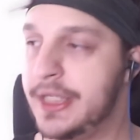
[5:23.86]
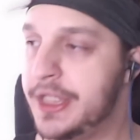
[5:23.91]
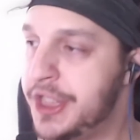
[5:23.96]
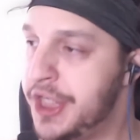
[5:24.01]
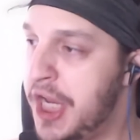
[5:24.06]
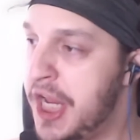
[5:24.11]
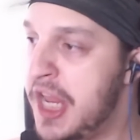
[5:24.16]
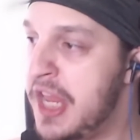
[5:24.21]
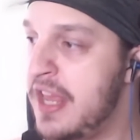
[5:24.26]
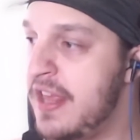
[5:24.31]

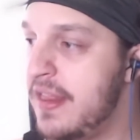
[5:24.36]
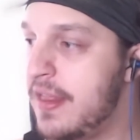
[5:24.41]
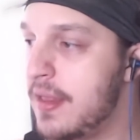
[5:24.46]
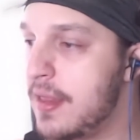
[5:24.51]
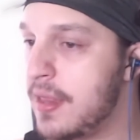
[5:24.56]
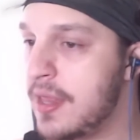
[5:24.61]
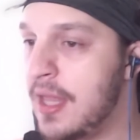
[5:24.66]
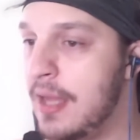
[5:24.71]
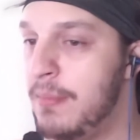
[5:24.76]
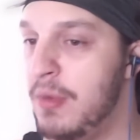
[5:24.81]
Jeez,
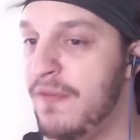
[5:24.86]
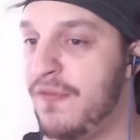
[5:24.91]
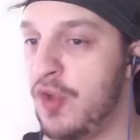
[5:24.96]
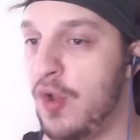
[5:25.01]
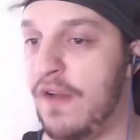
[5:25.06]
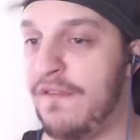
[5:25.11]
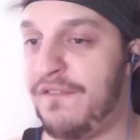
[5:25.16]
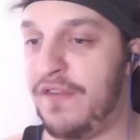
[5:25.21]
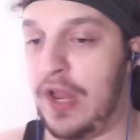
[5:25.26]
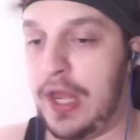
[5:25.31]
some of
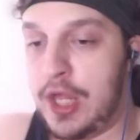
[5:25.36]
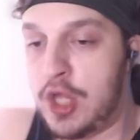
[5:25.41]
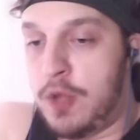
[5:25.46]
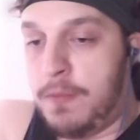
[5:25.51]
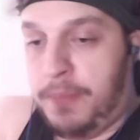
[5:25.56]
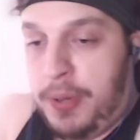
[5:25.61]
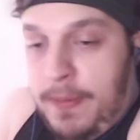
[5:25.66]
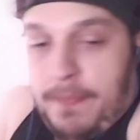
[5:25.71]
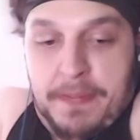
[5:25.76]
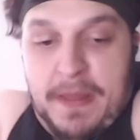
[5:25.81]
you, I feel like
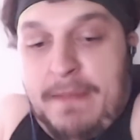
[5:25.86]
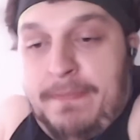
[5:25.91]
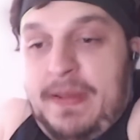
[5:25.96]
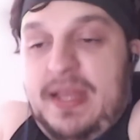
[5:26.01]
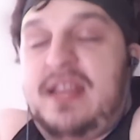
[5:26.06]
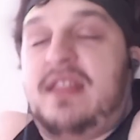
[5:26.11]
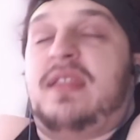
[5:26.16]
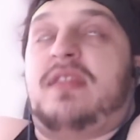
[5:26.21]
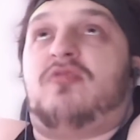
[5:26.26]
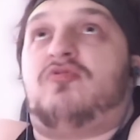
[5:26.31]
you put people
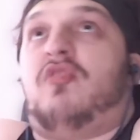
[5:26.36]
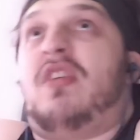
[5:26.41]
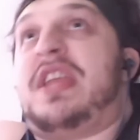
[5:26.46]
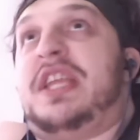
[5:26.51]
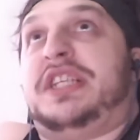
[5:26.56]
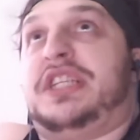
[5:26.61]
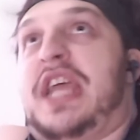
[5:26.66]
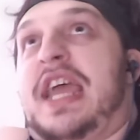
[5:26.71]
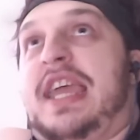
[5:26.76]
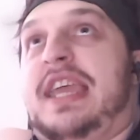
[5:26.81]
in
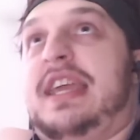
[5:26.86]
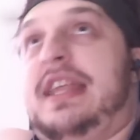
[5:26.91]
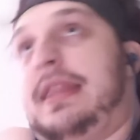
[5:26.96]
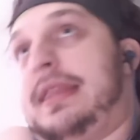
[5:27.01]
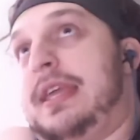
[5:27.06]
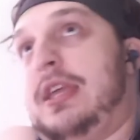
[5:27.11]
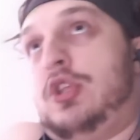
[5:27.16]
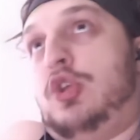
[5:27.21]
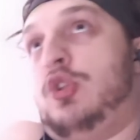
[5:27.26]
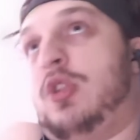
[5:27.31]

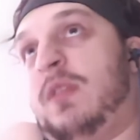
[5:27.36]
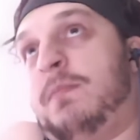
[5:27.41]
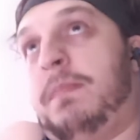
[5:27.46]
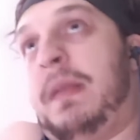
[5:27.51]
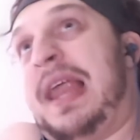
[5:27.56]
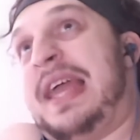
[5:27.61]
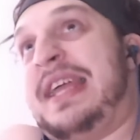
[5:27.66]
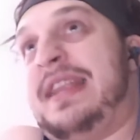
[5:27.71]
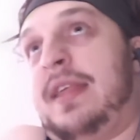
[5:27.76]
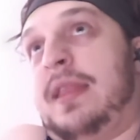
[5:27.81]
straitjackets here and you just
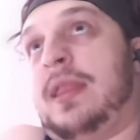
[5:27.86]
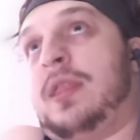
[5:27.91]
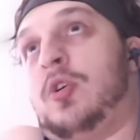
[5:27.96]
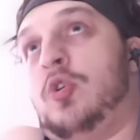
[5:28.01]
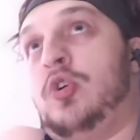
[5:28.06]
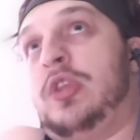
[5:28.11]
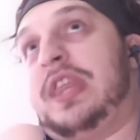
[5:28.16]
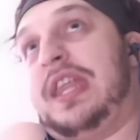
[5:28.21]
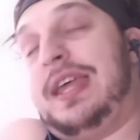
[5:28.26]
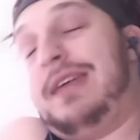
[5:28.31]
play the
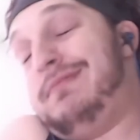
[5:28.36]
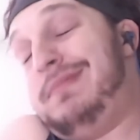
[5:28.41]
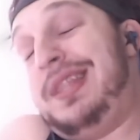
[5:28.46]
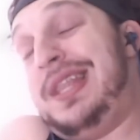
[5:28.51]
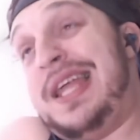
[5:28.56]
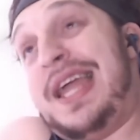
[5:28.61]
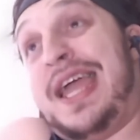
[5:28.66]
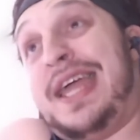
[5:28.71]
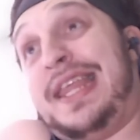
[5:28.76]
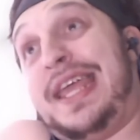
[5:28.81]
song to them.
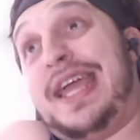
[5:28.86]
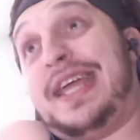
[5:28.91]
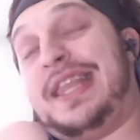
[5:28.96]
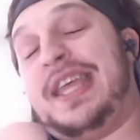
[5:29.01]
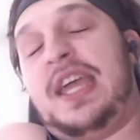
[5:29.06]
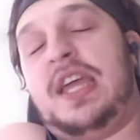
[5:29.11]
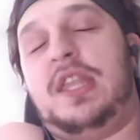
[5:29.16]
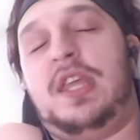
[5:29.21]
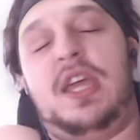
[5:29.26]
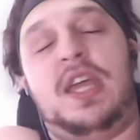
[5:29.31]
La, da,
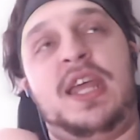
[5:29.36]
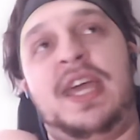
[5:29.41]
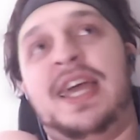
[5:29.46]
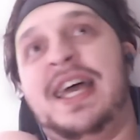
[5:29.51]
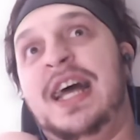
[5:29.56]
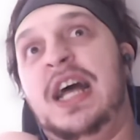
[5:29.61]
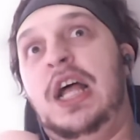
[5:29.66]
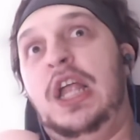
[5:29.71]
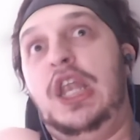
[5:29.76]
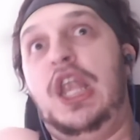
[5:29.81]
da, da,
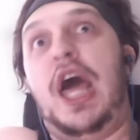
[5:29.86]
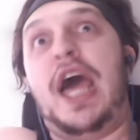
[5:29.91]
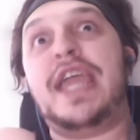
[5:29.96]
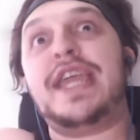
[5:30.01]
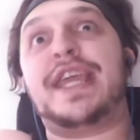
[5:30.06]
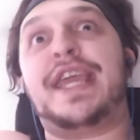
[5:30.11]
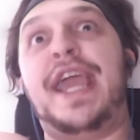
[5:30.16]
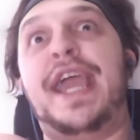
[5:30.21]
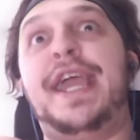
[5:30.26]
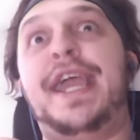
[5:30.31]
da.
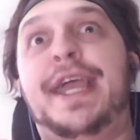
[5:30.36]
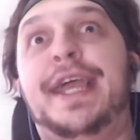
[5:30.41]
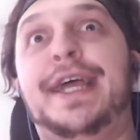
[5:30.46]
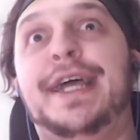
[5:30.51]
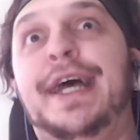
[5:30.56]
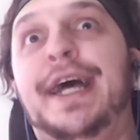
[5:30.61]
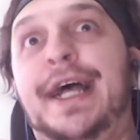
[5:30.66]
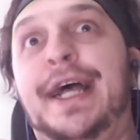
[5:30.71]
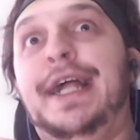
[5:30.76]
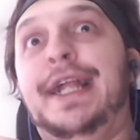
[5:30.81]
Like it!